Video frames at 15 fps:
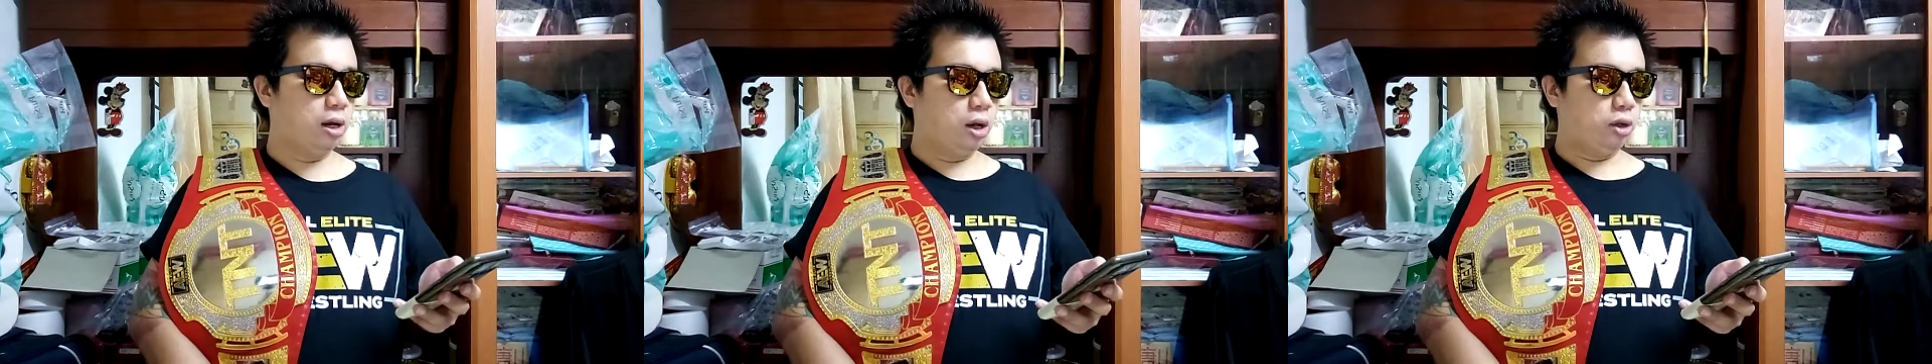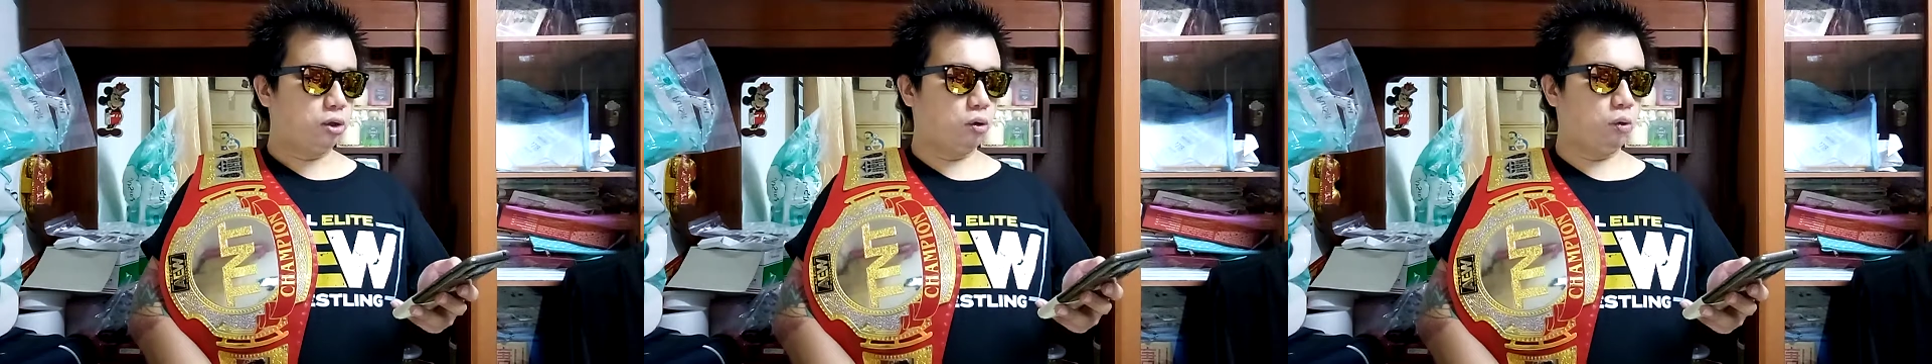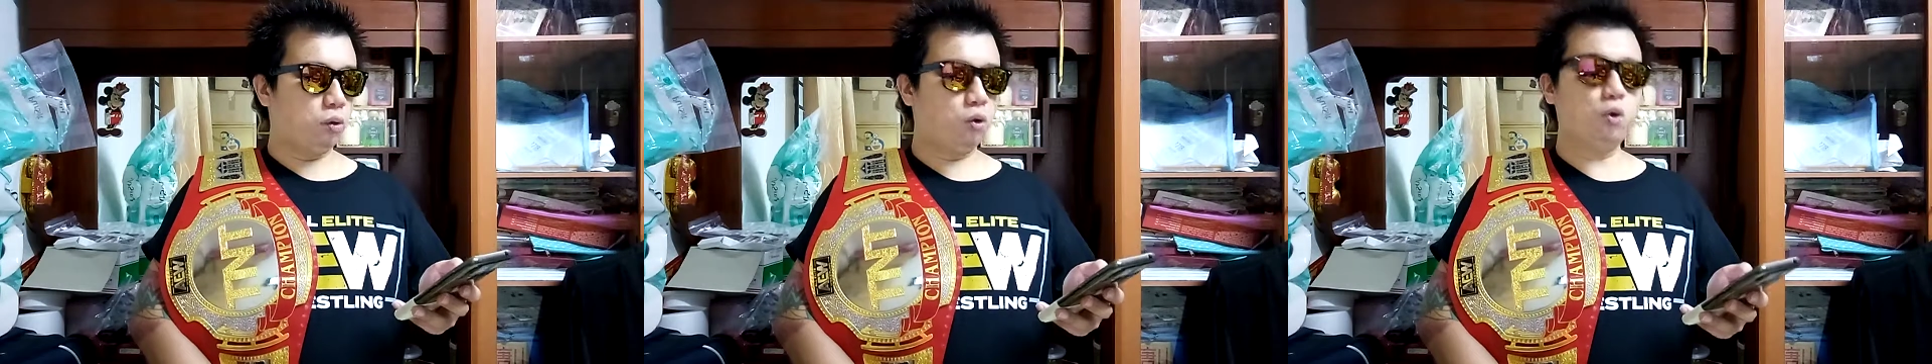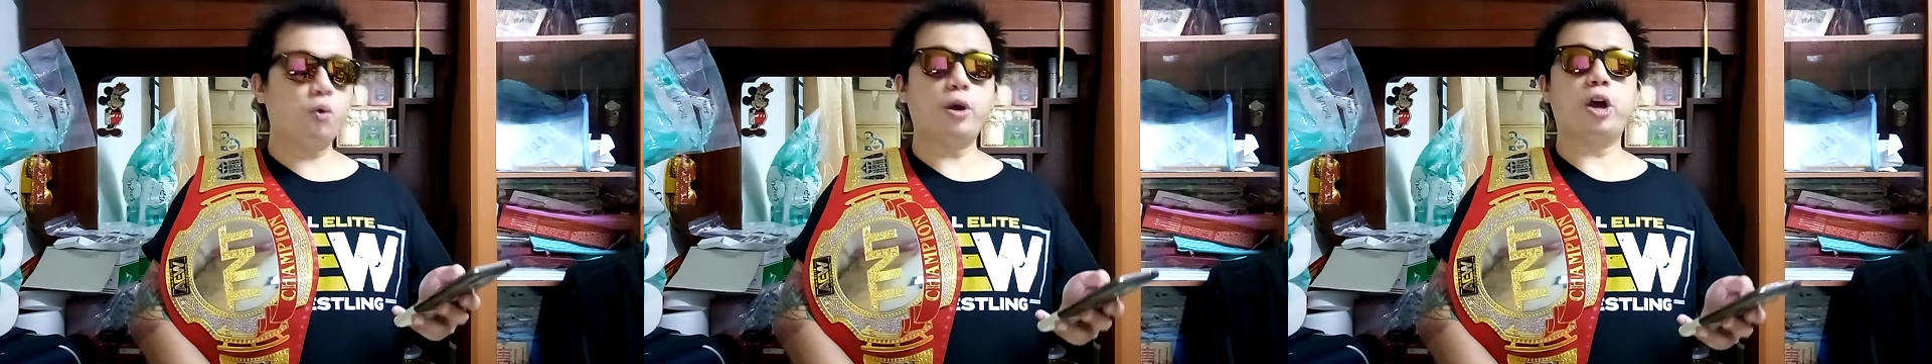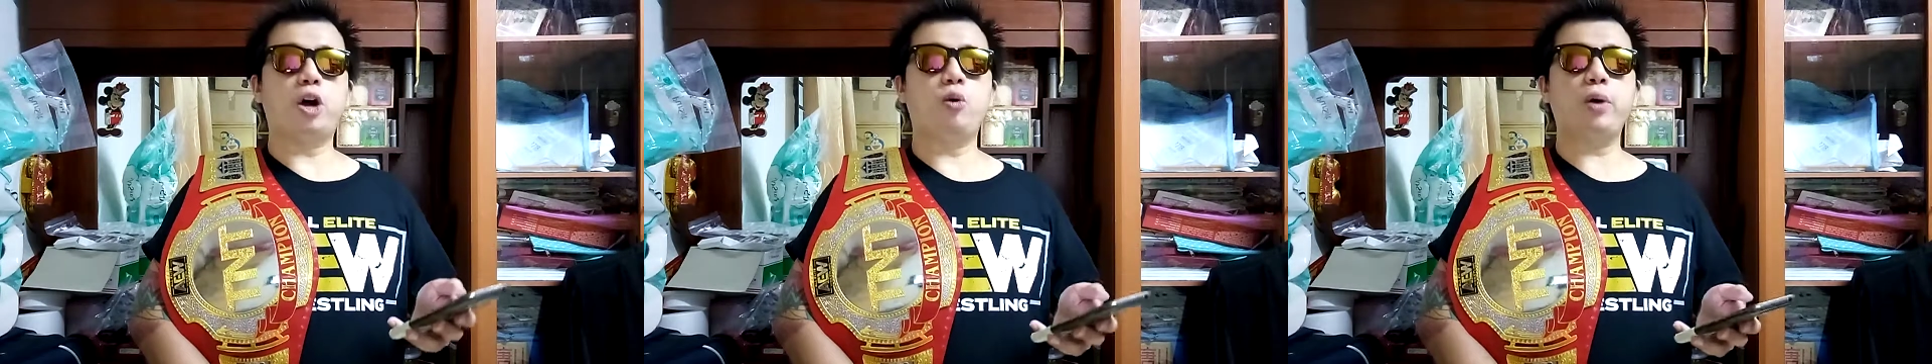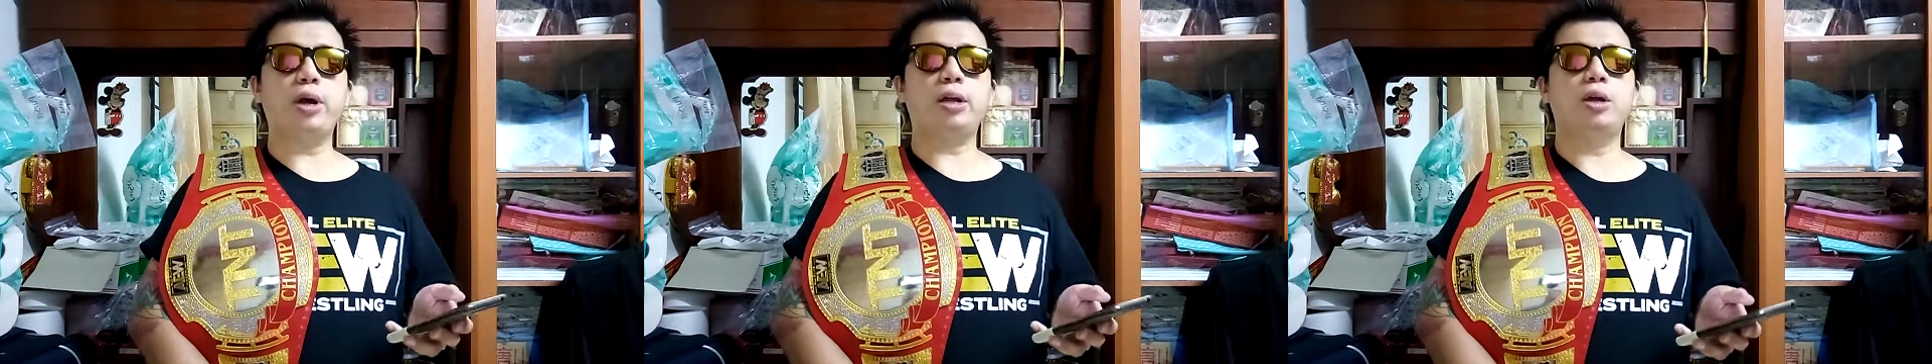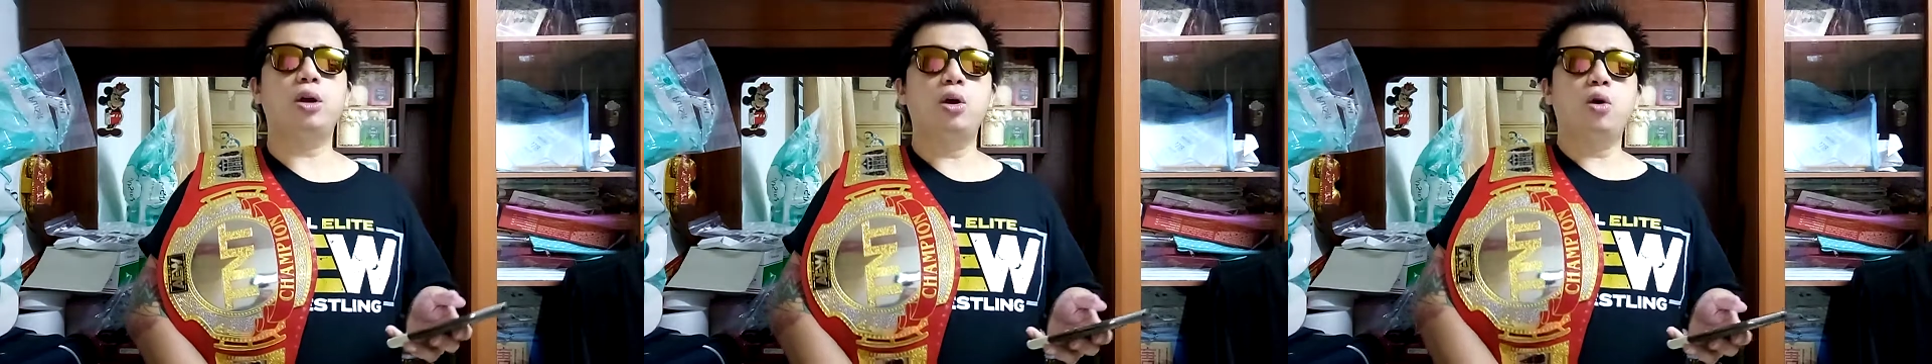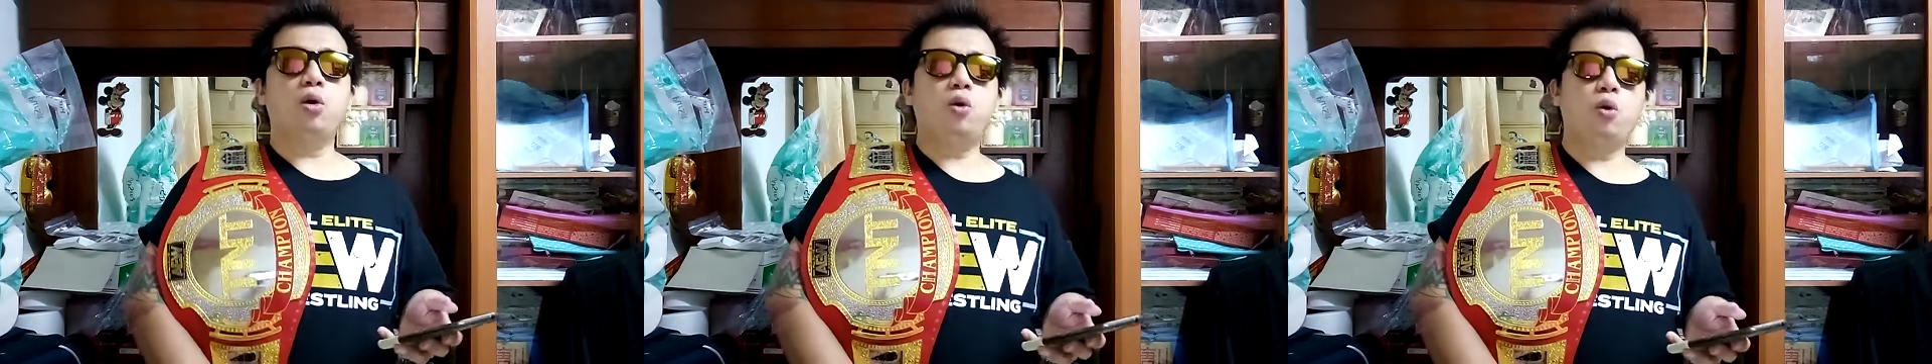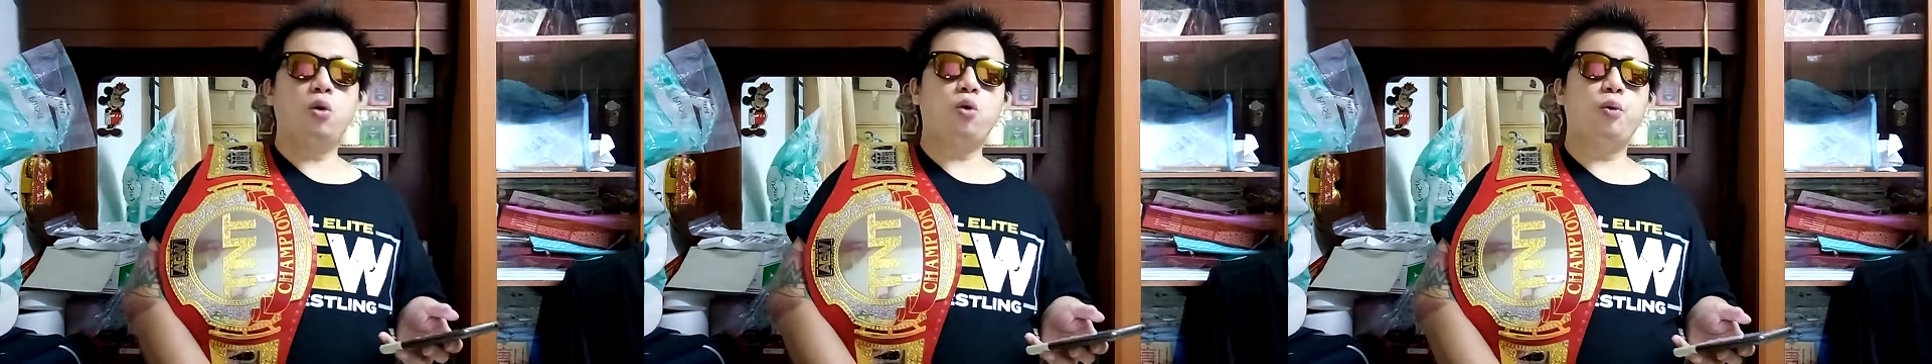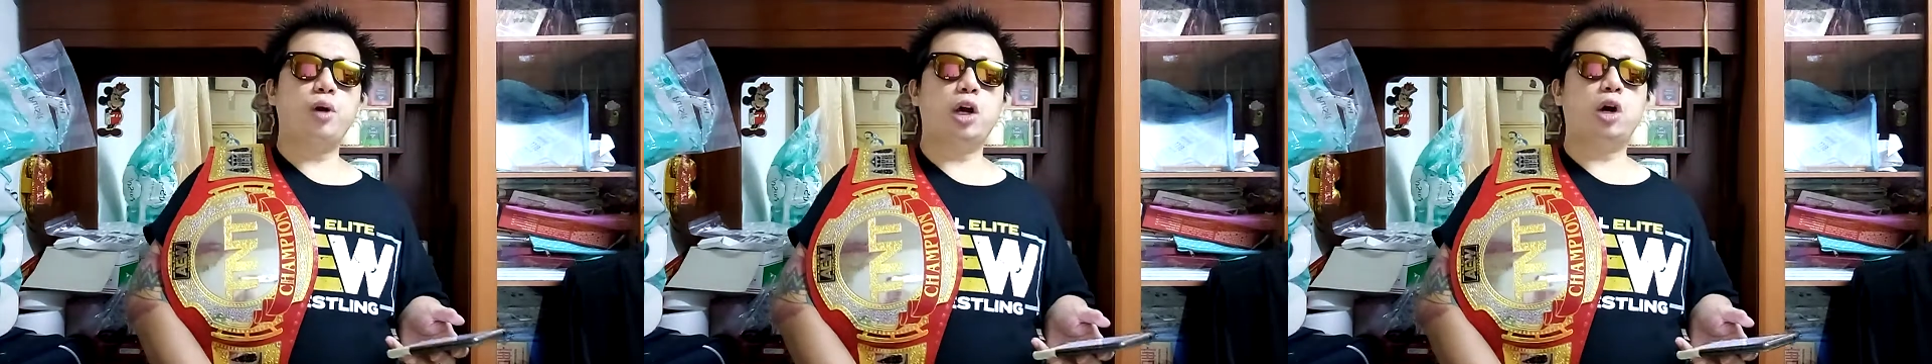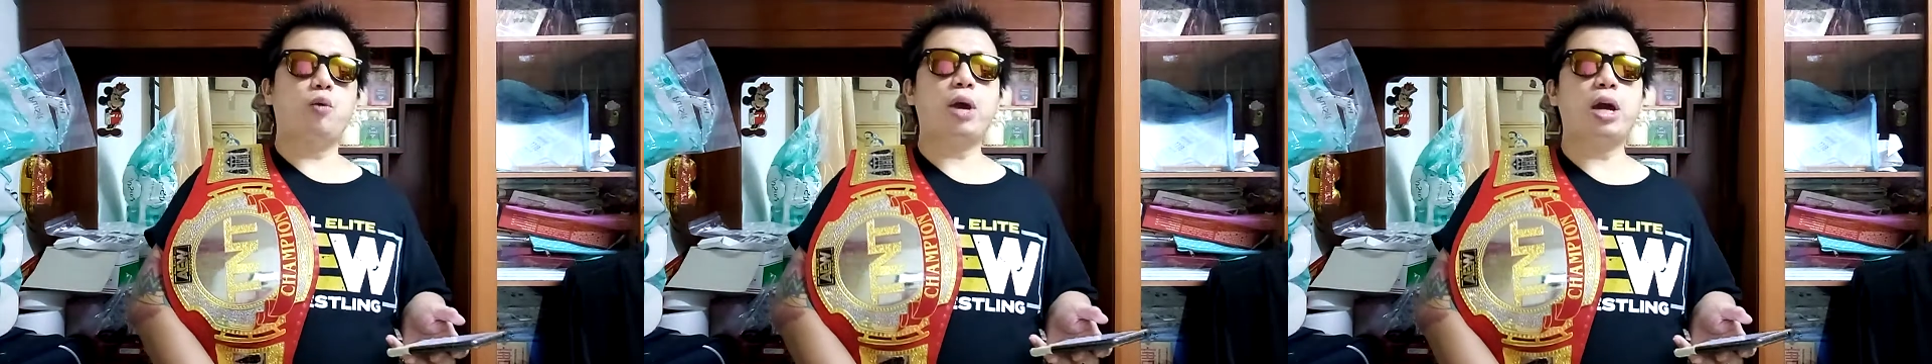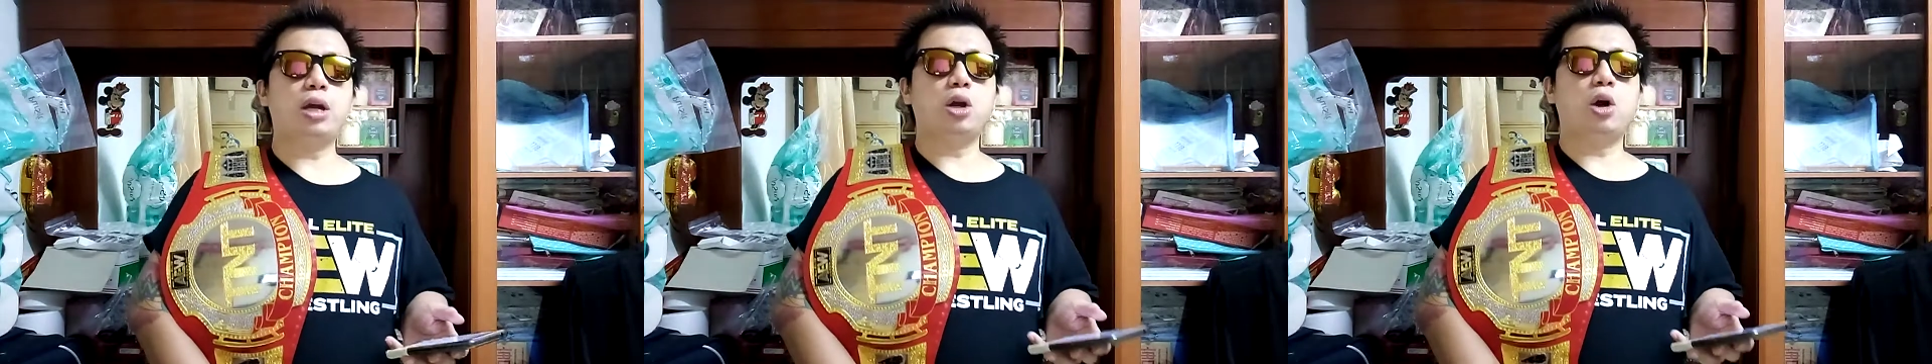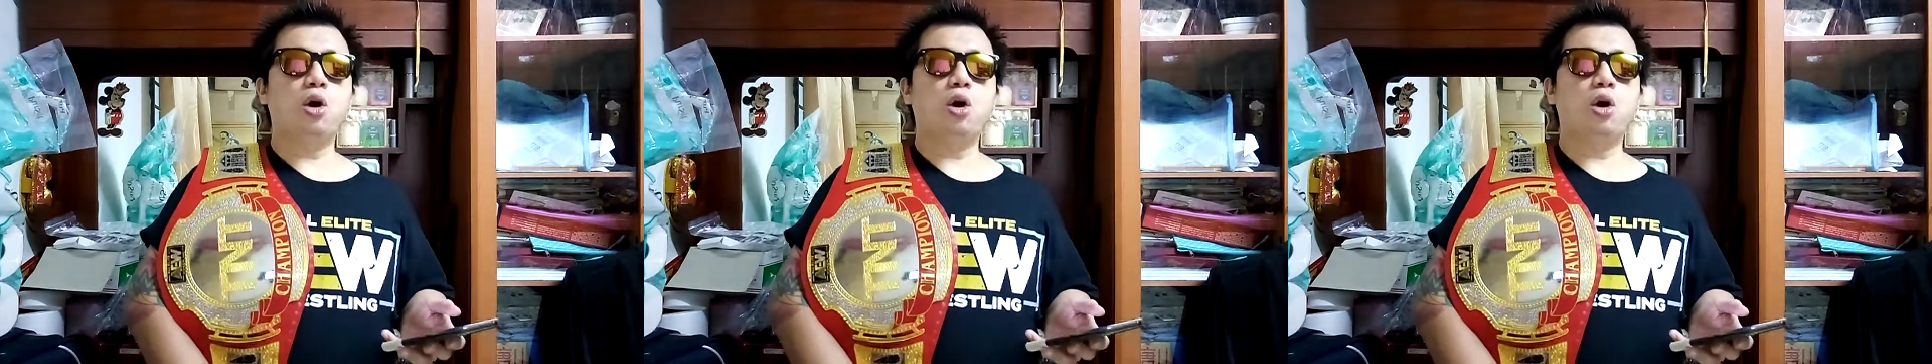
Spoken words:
So who will win? Who will win?